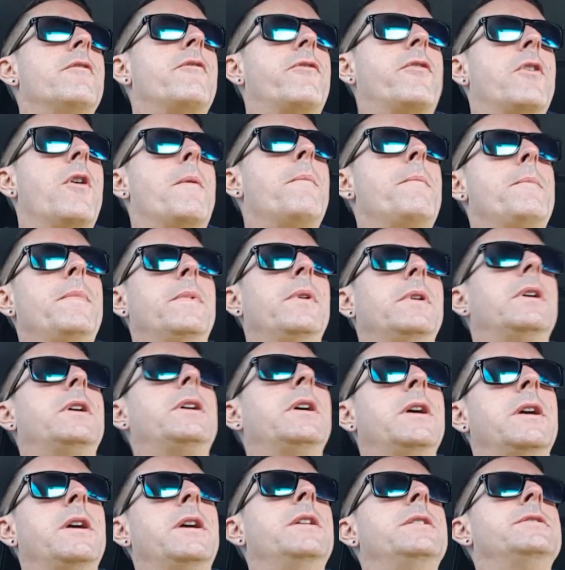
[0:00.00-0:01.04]
from,
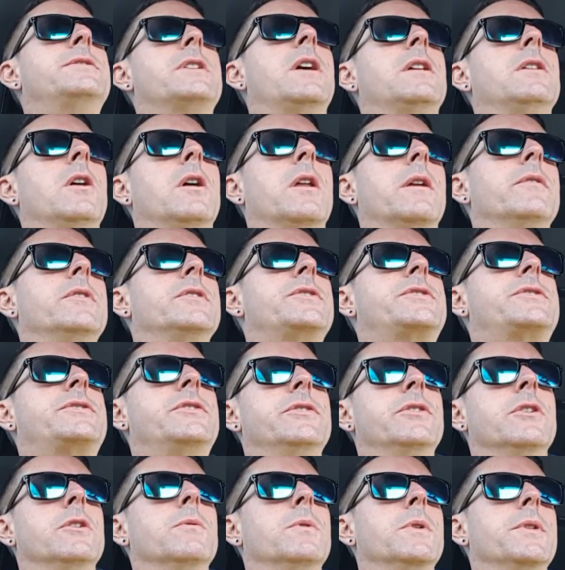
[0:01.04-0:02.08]
and a lot of it's
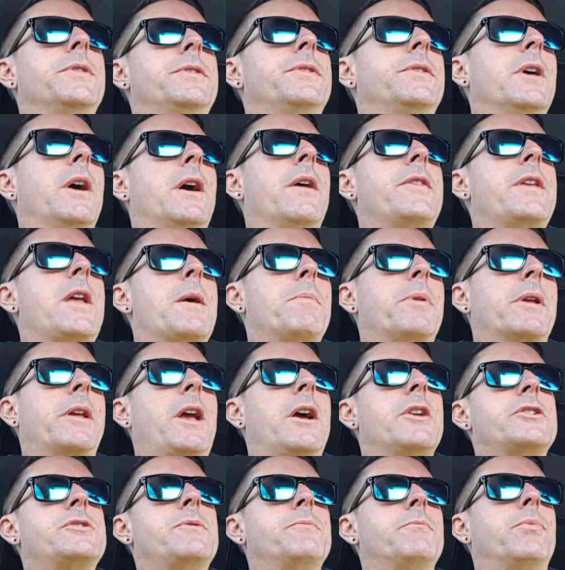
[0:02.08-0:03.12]
to do with the
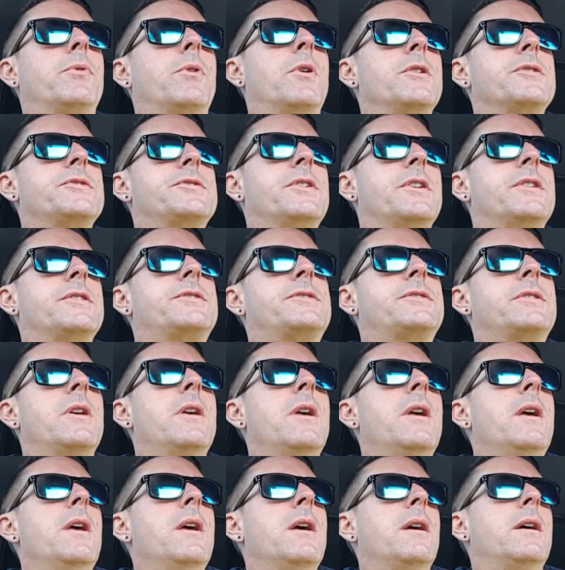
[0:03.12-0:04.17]
application process
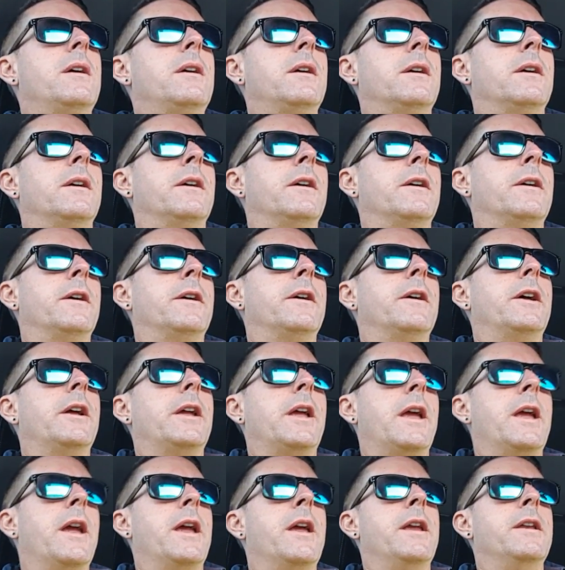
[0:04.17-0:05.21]

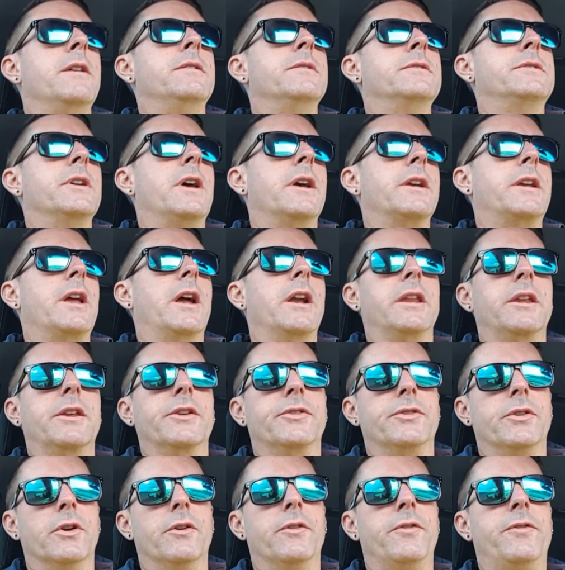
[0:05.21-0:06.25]
and gaining
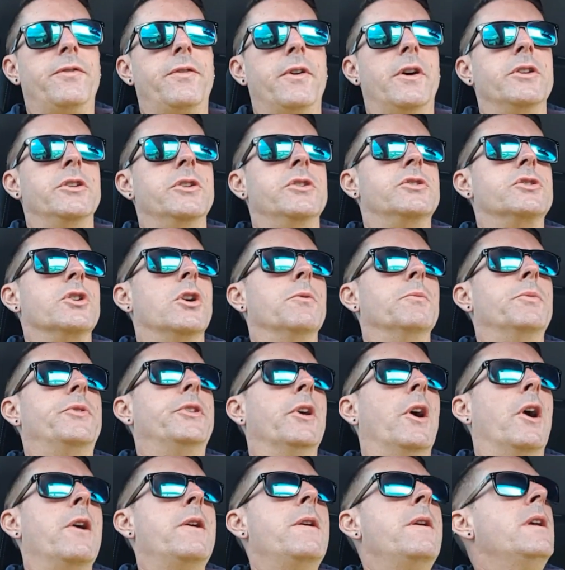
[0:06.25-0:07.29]
yourself a new job.
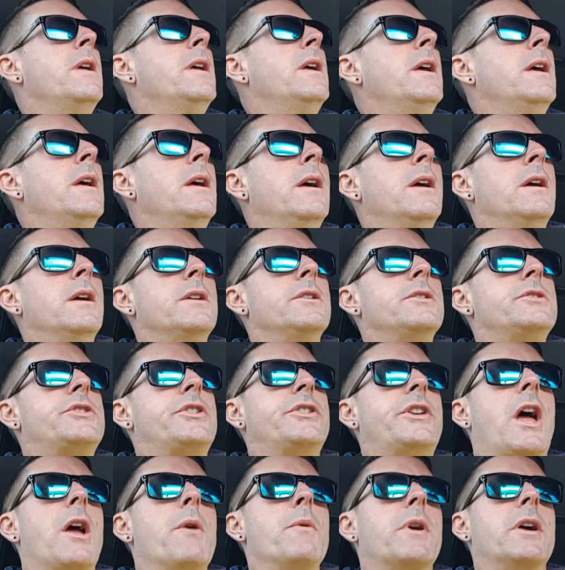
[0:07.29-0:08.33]
So
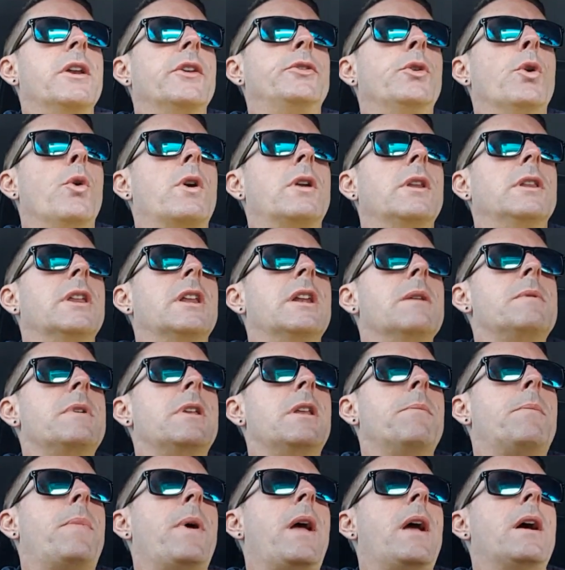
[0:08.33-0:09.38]
today we're going to talk a little
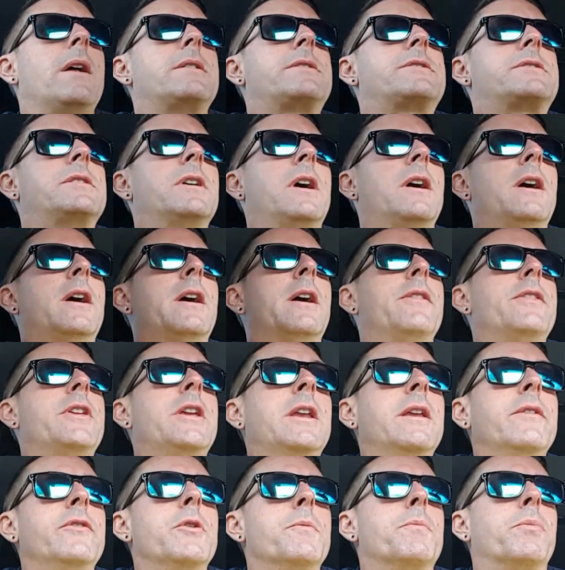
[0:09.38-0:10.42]
bit about
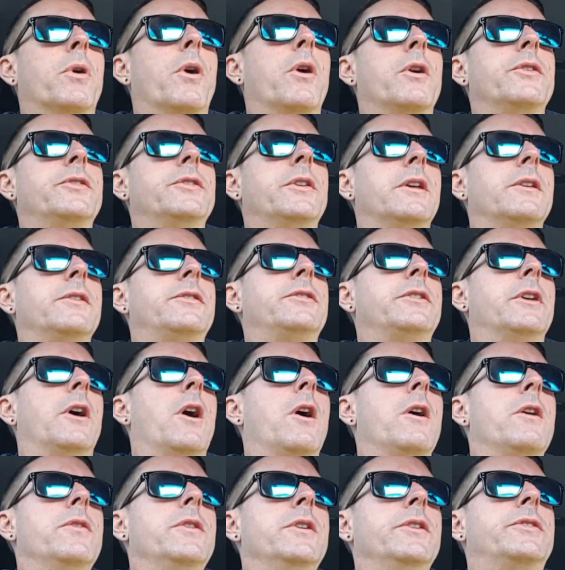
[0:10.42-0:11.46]
the interview process.
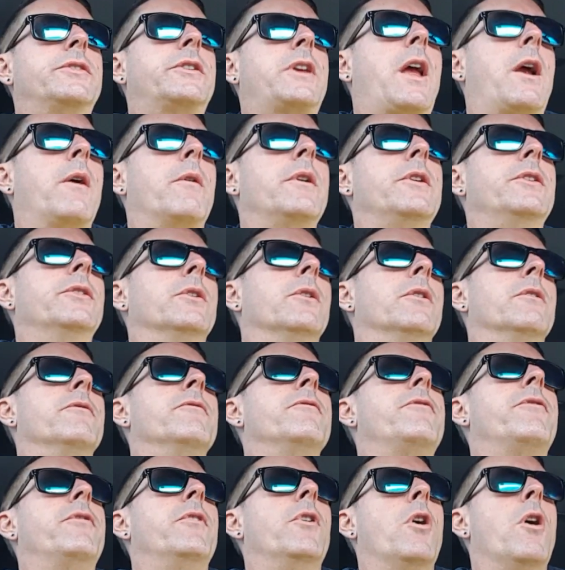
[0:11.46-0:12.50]
So this carries
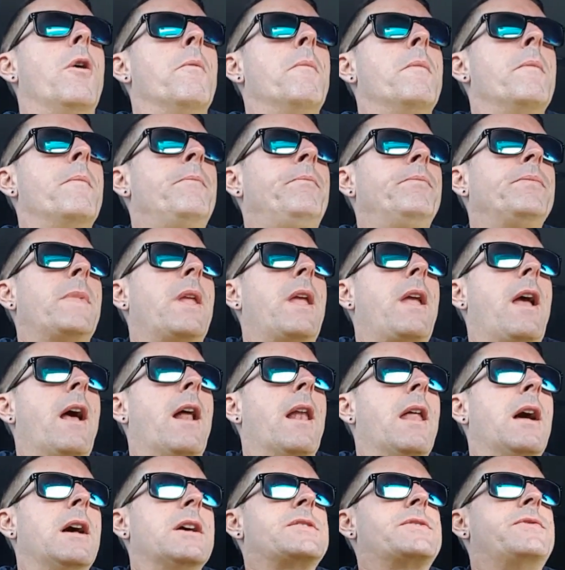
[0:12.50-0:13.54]
on from
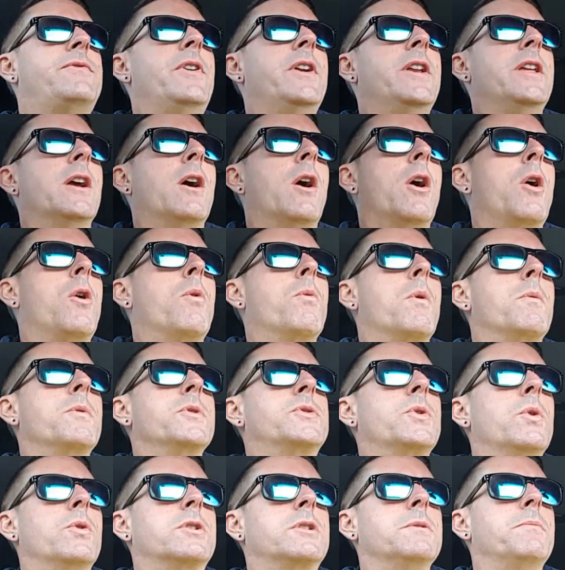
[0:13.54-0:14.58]
our last video where
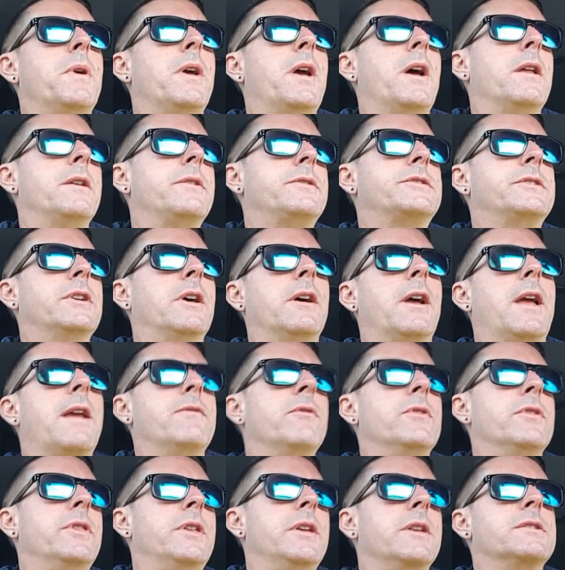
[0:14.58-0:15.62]
we talked about
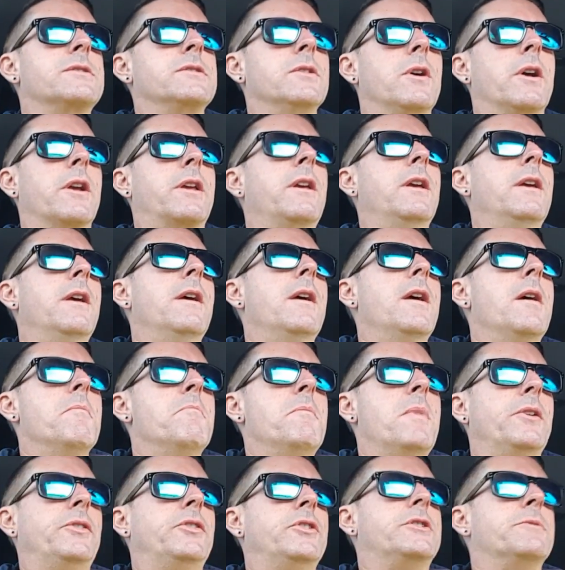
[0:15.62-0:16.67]
even things like
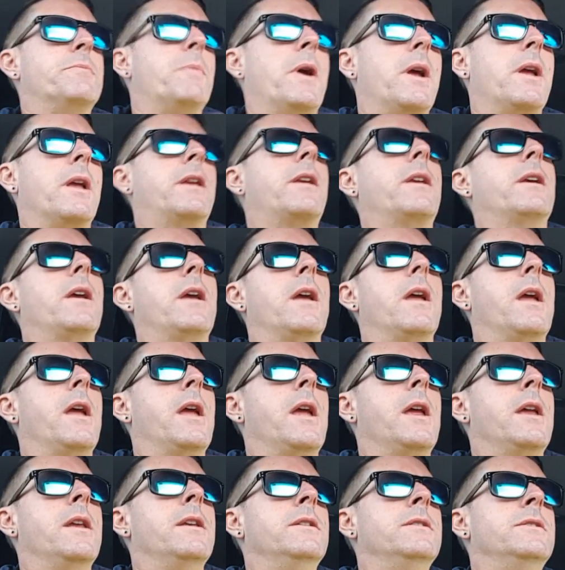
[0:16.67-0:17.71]
message bank
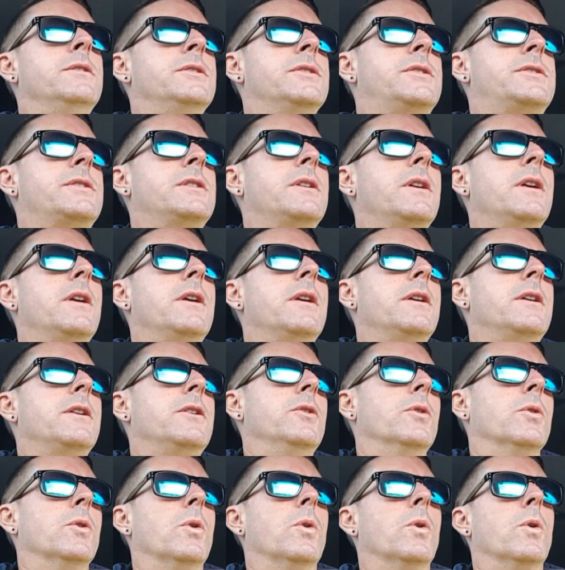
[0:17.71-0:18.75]
and
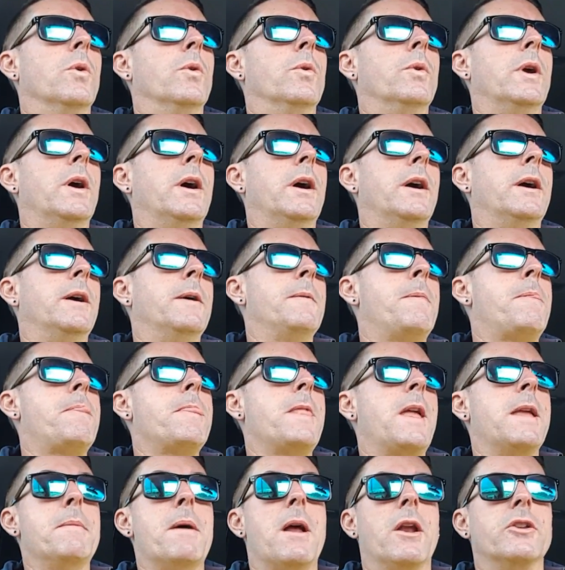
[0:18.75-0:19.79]
your
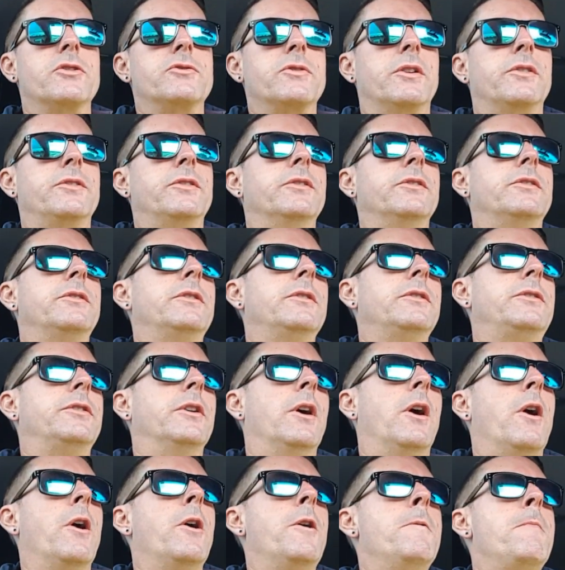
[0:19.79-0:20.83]
email addresses.
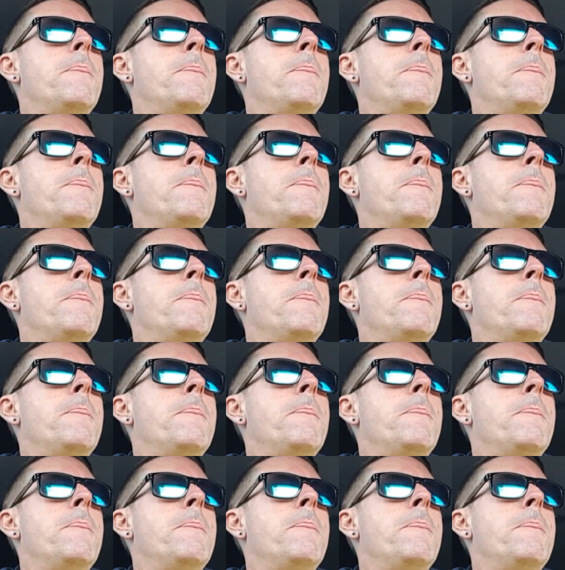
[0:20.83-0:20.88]
So